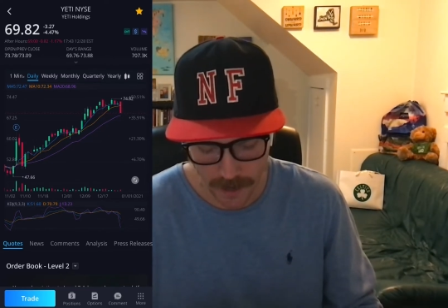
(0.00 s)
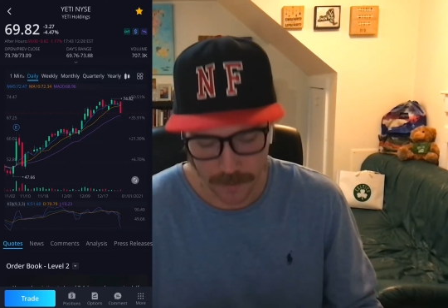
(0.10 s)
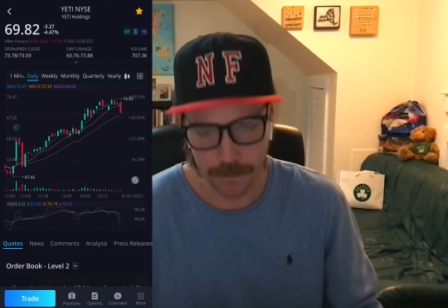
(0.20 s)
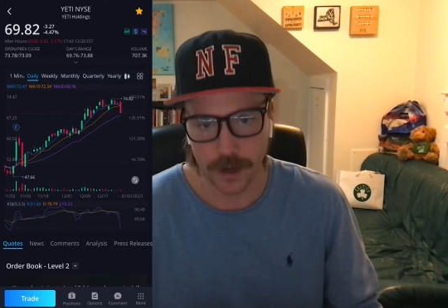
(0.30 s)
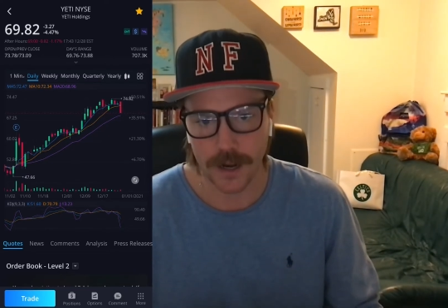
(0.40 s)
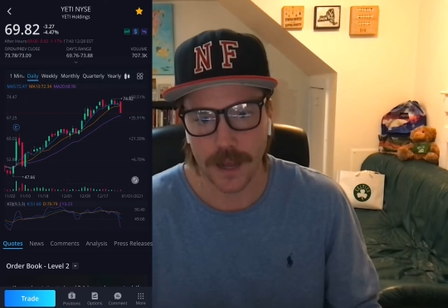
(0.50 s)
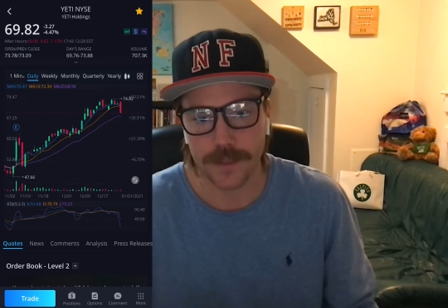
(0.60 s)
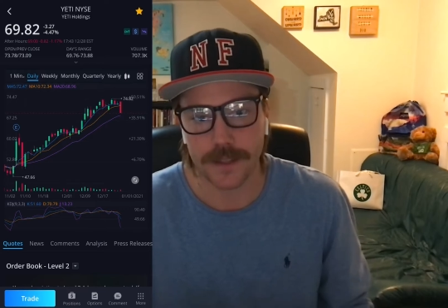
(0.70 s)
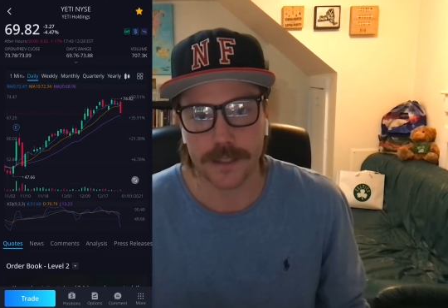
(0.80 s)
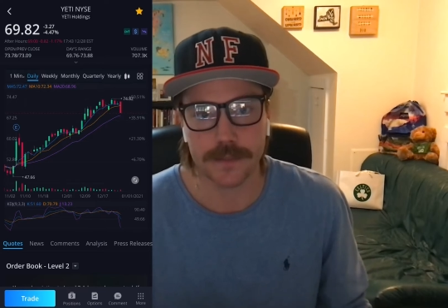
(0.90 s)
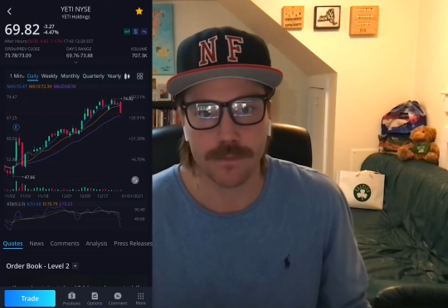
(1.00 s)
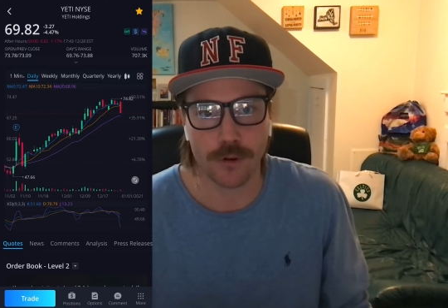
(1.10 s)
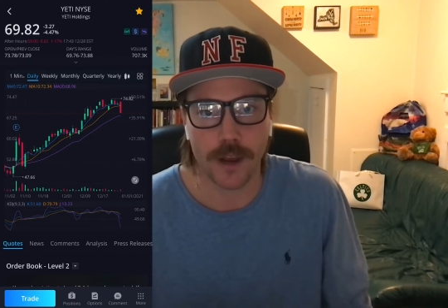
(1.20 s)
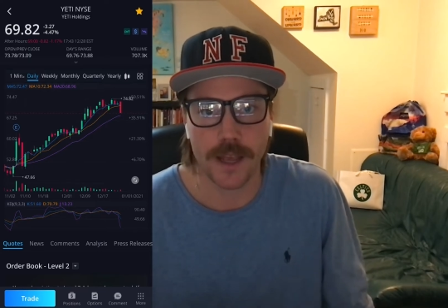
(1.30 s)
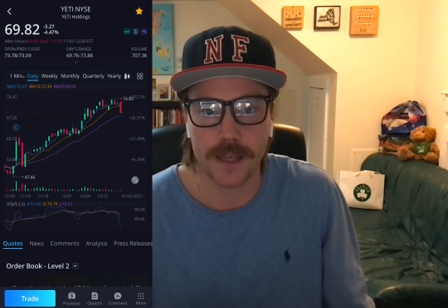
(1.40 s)
but I think this
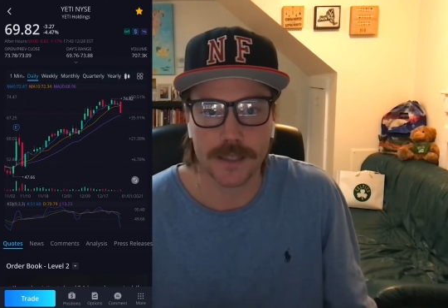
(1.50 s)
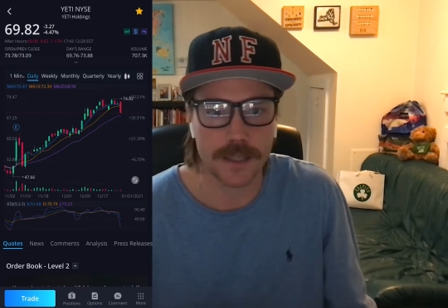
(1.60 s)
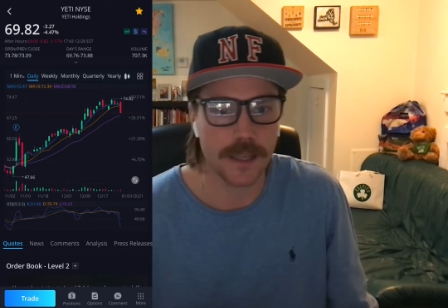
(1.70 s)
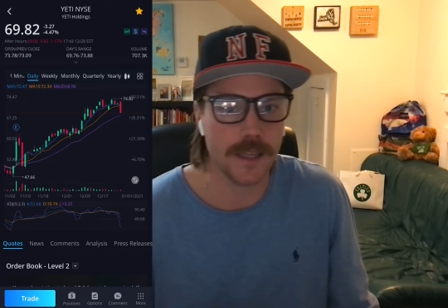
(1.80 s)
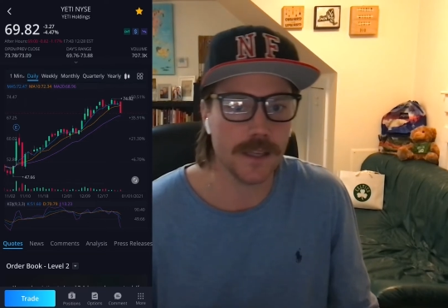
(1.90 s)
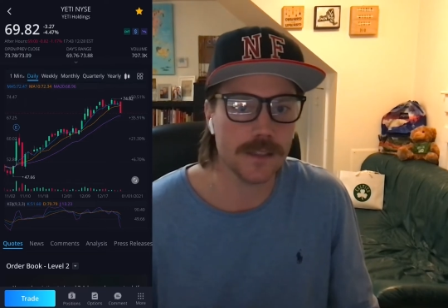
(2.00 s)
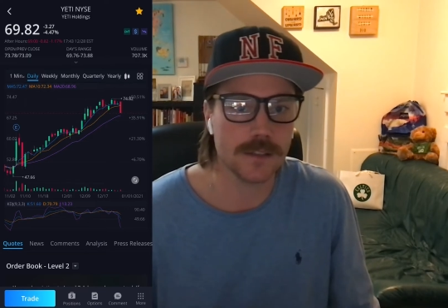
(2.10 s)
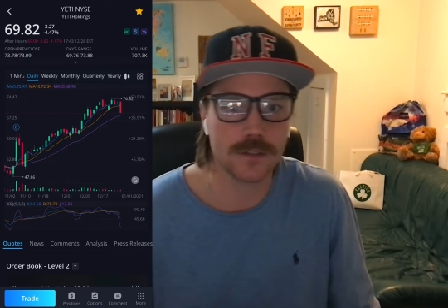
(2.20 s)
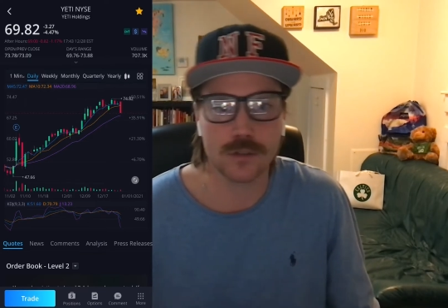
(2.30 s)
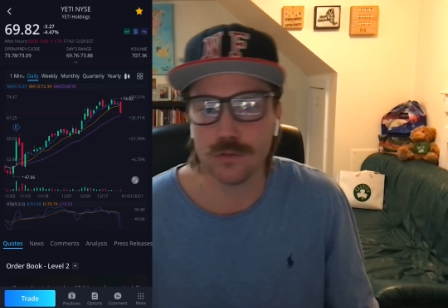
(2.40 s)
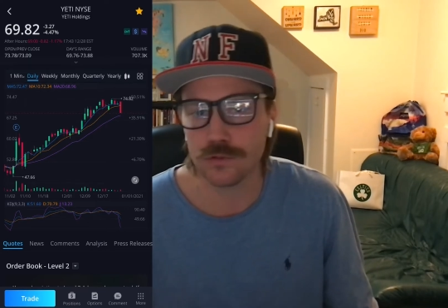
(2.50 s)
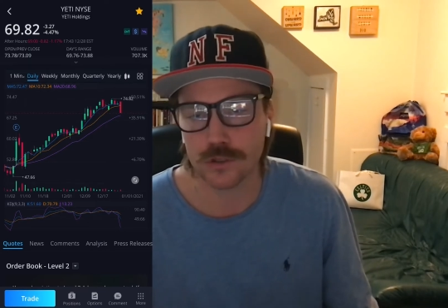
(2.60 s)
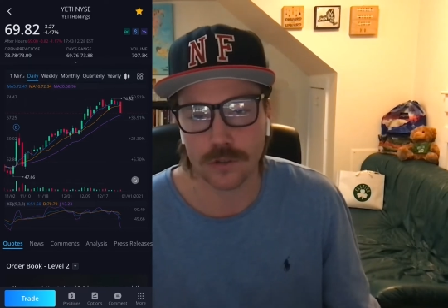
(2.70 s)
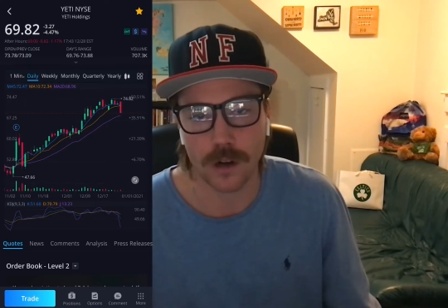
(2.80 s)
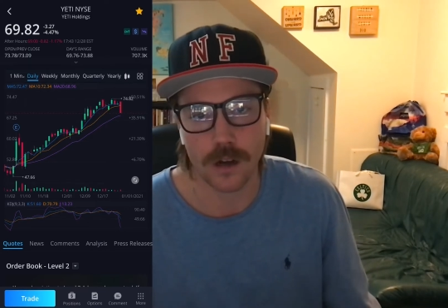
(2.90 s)
brand is too
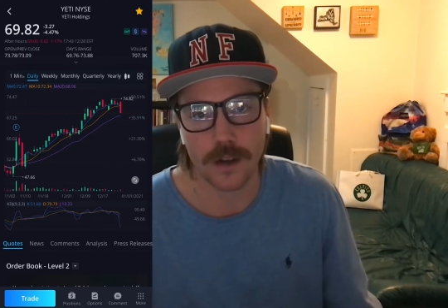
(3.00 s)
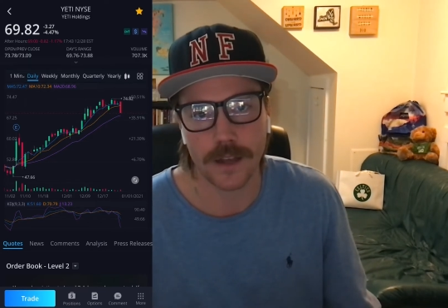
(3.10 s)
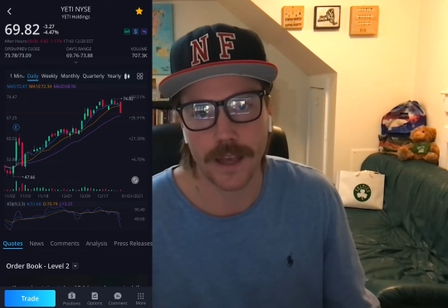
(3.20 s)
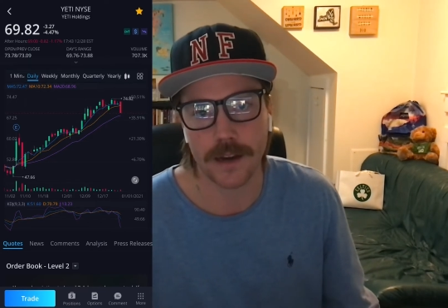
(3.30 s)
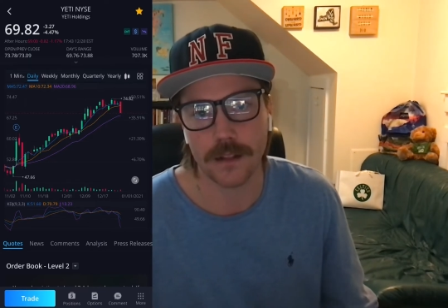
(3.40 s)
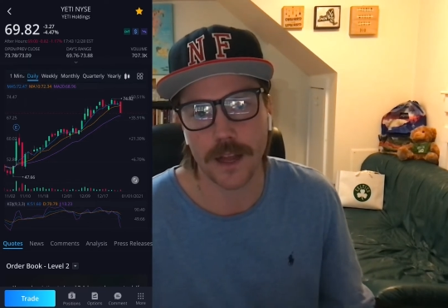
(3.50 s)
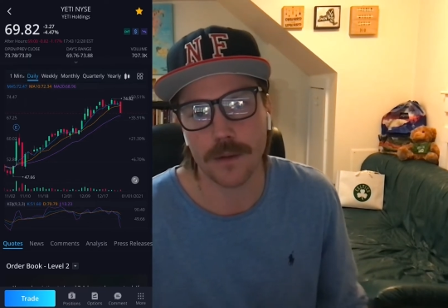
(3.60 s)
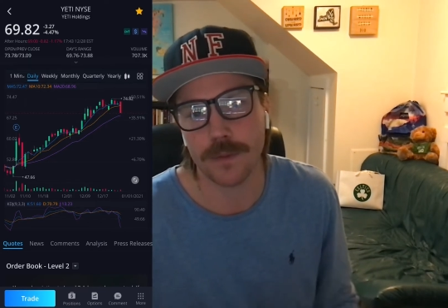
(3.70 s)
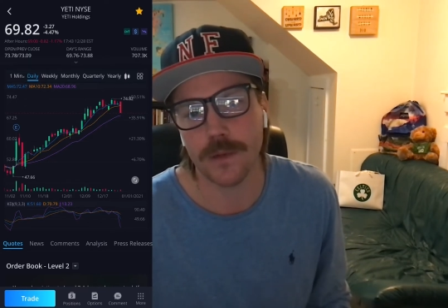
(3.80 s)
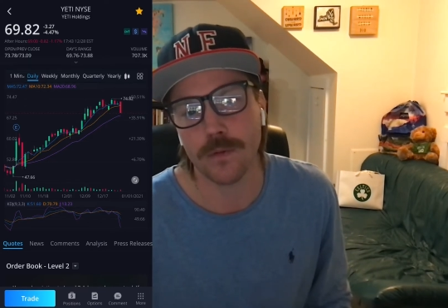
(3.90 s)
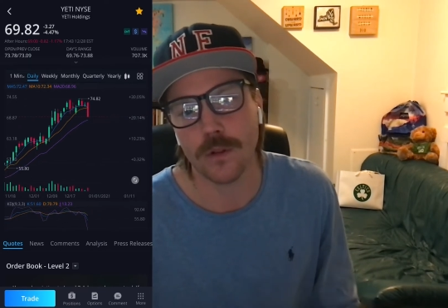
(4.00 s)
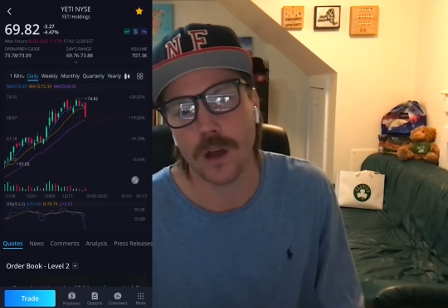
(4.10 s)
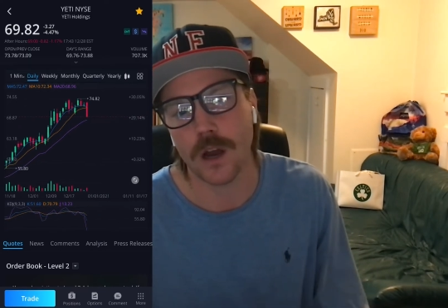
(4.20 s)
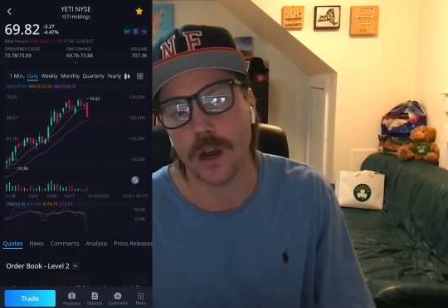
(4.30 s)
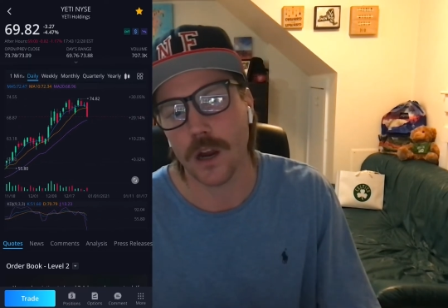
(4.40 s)
strong, and a lot of people
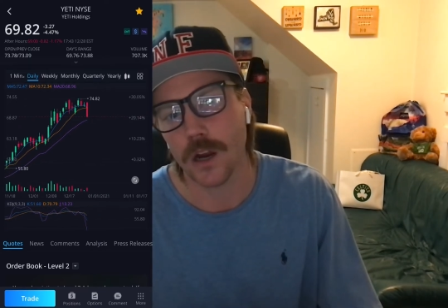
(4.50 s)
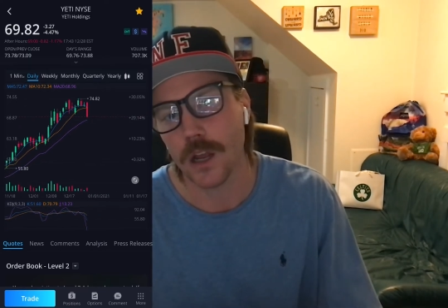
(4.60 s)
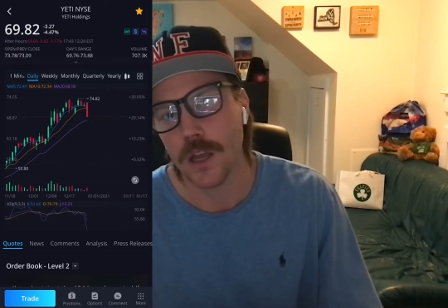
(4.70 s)
are